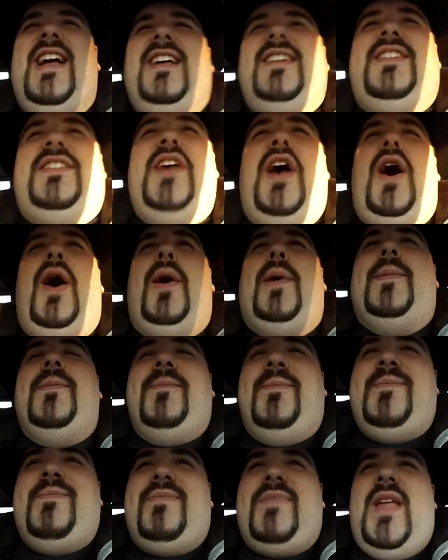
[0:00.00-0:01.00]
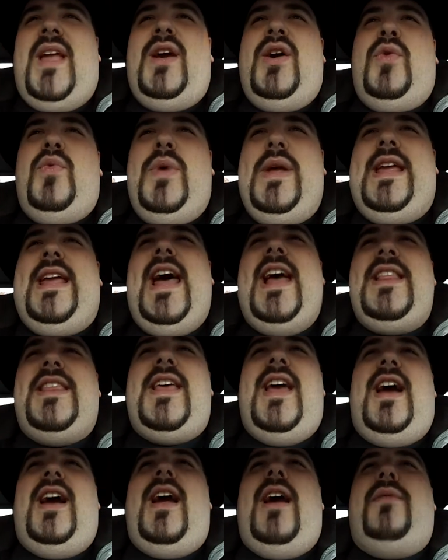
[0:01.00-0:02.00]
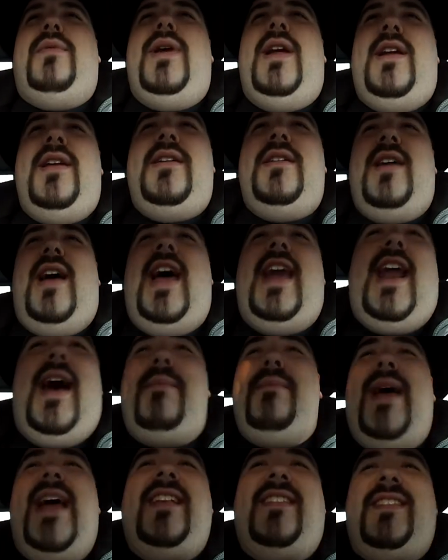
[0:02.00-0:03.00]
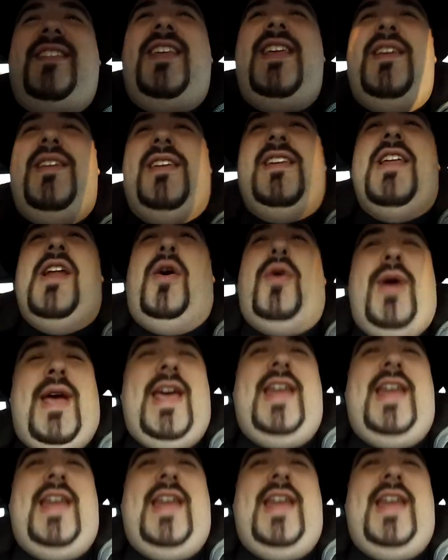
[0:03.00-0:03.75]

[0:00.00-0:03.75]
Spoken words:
So we get there and I'm basically, you know,